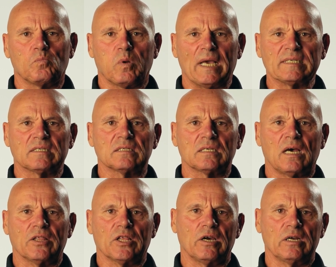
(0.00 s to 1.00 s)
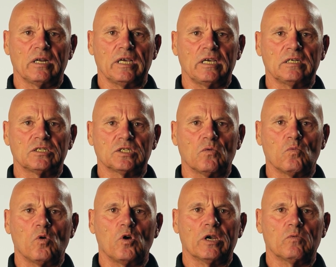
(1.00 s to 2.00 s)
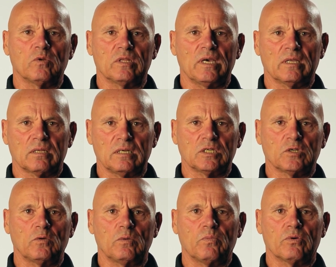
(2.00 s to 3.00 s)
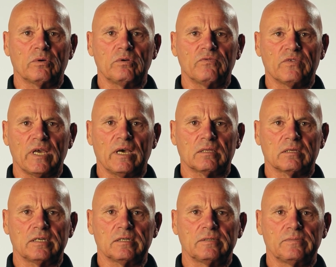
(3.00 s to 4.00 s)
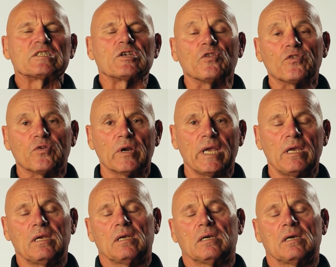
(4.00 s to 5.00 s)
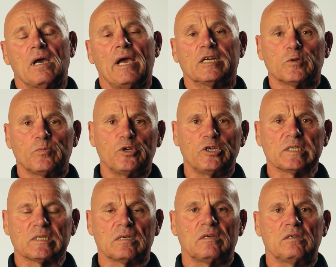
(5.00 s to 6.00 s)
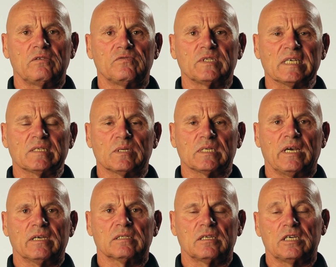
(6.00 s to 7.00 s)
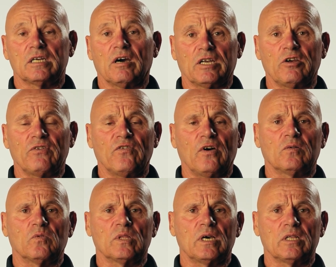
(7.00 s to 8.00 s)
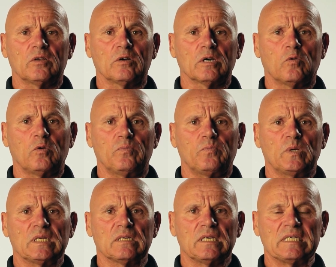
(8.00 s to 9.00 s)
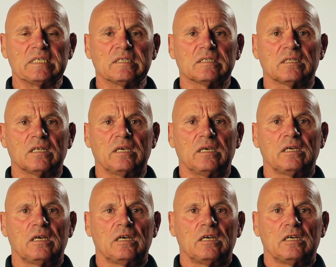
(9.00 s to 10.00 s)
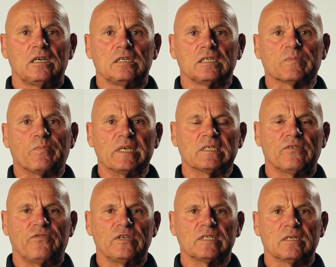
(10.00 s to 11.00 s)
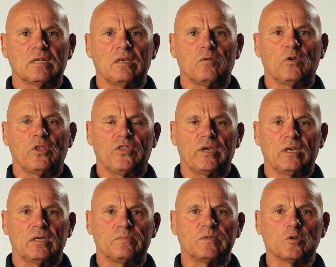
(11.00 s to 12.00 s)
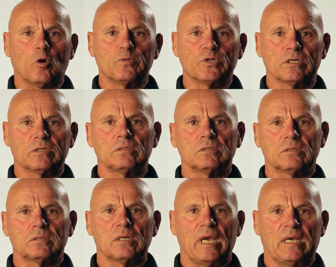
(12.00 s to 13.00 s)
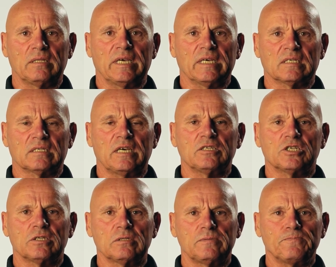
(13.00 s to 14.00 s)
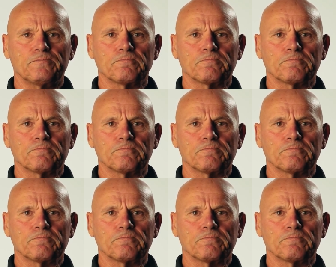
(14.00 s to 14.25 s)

places are that I need to work with the athlete to improve the athlete. So 3 attributes of Desmotech that I don't find with other equipment is the specificity with the absorption and the extension,